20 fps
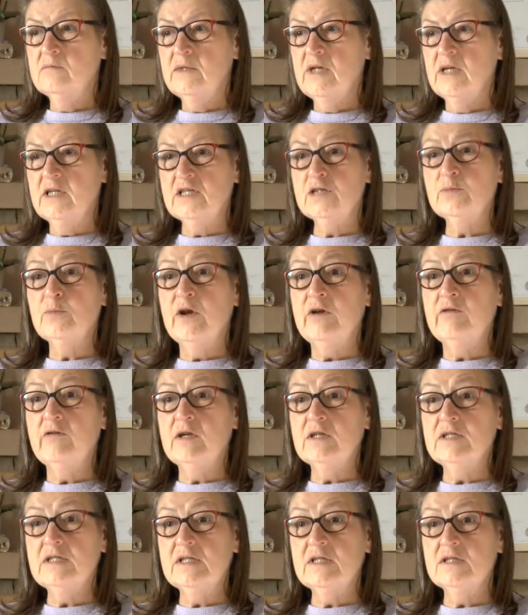
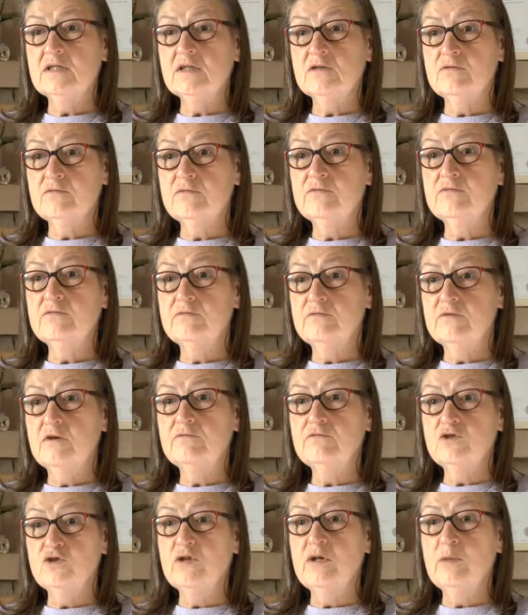experiences
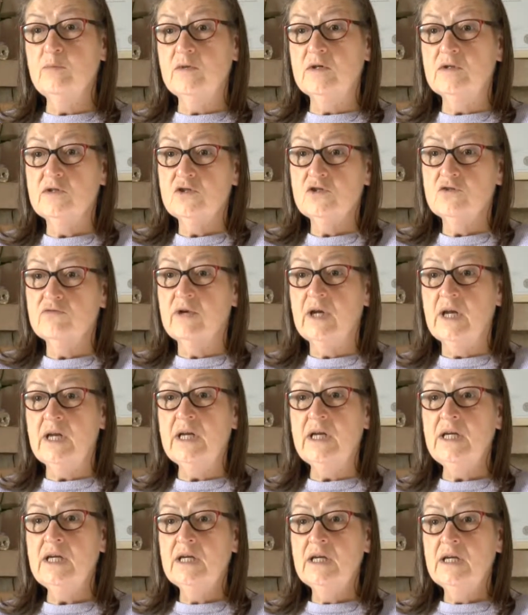of treatments,
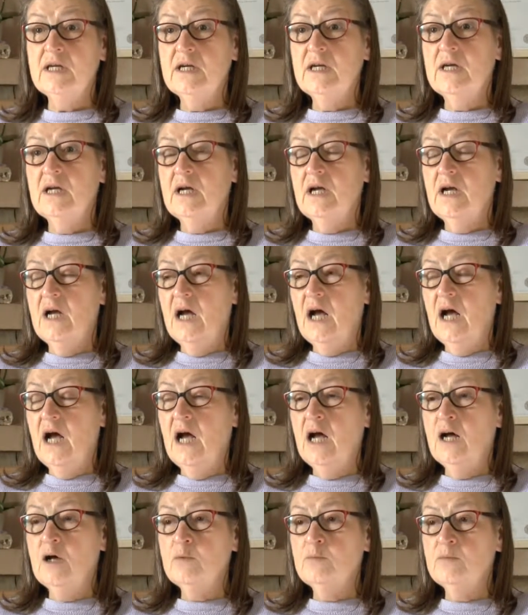really.
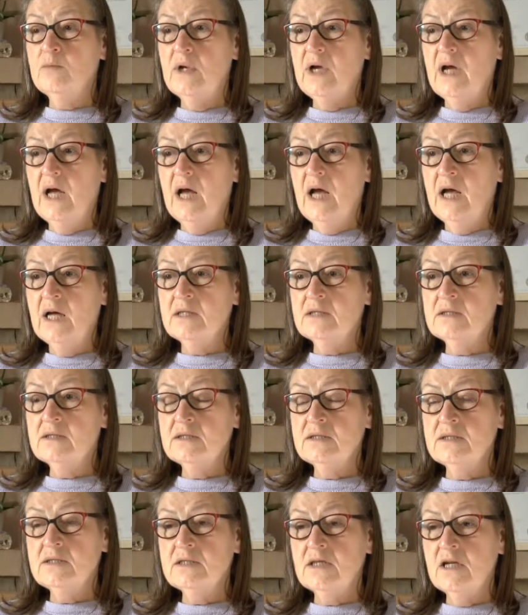
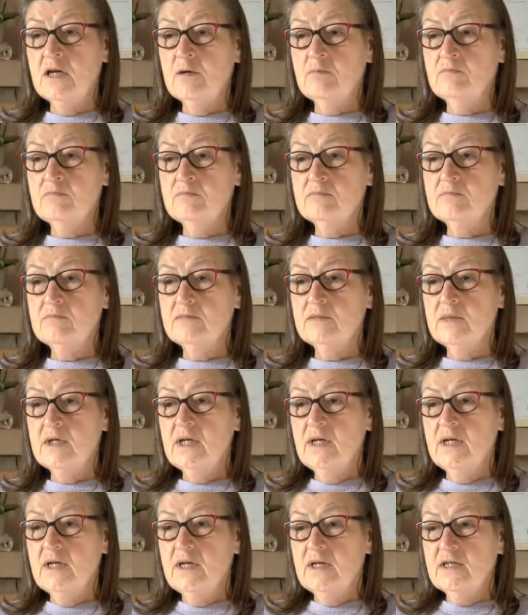
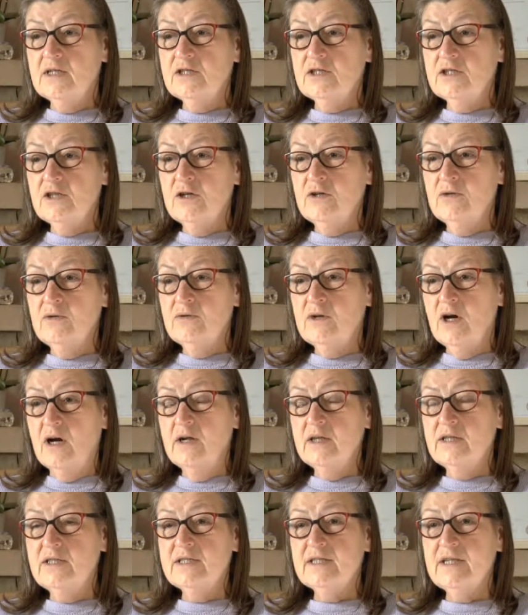So
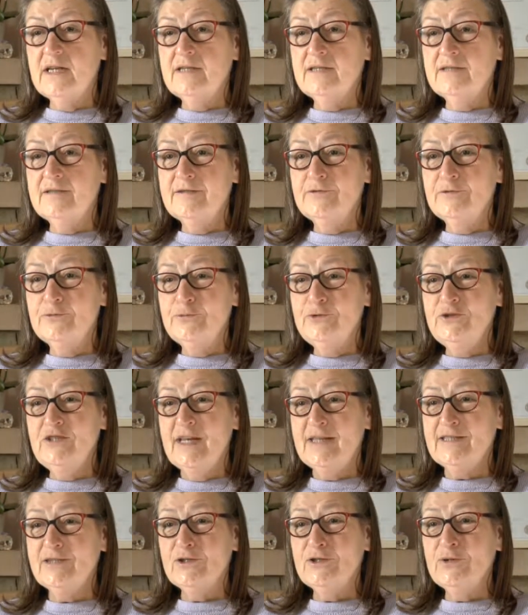I said,
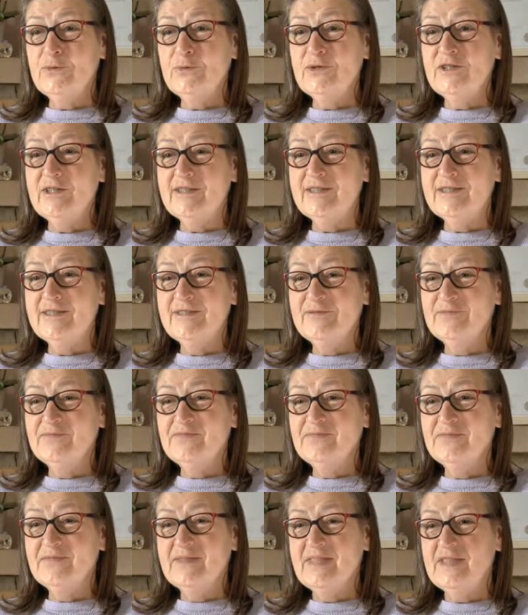yes, I would,
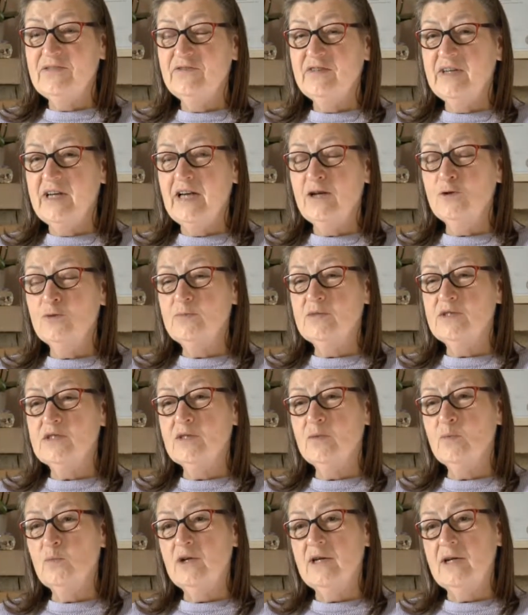if it helps
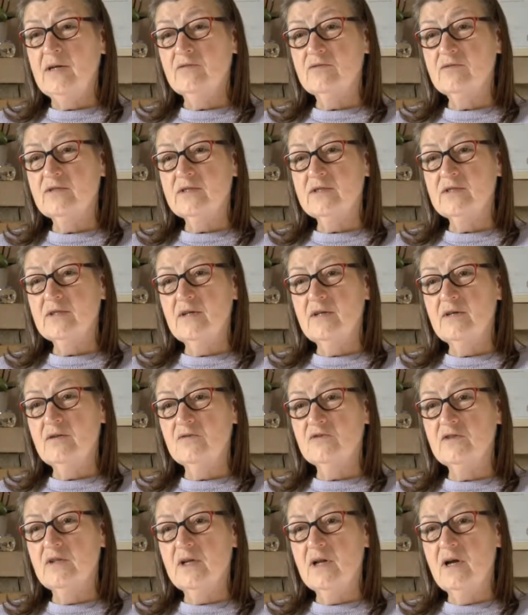someone else
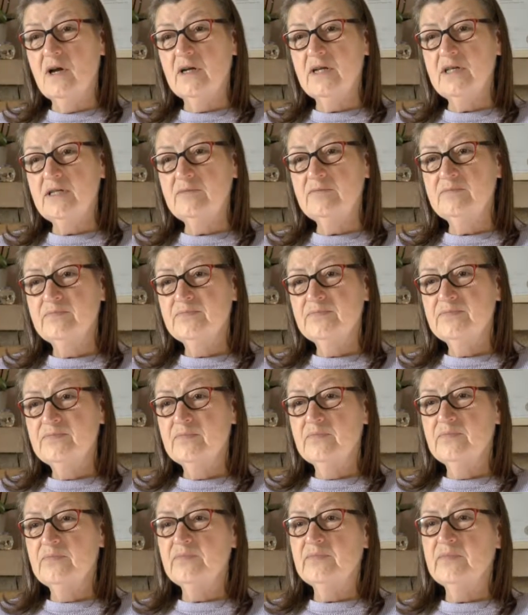along the line.
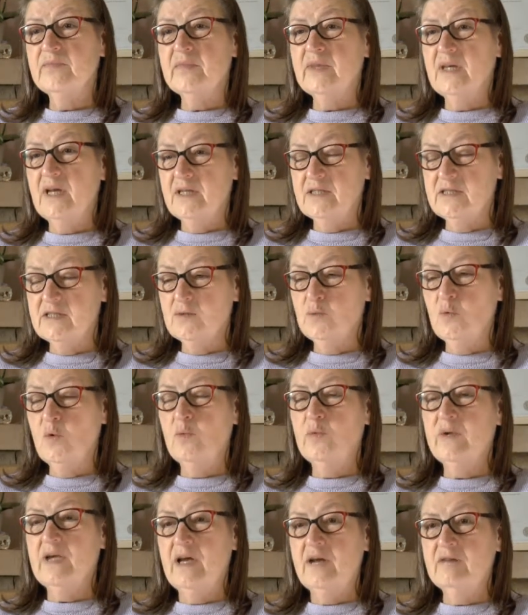That's
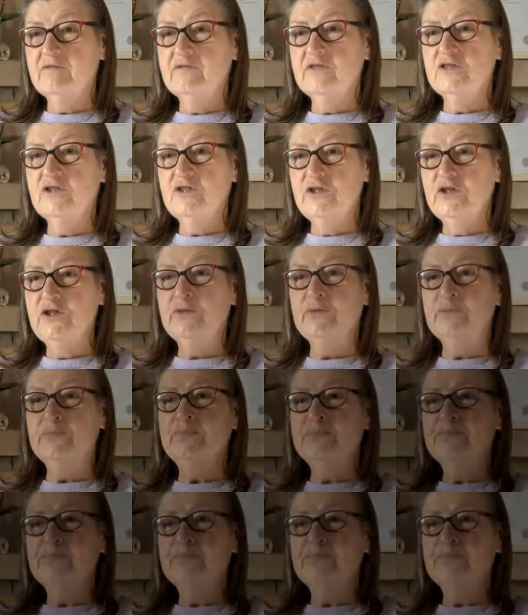what we have to do.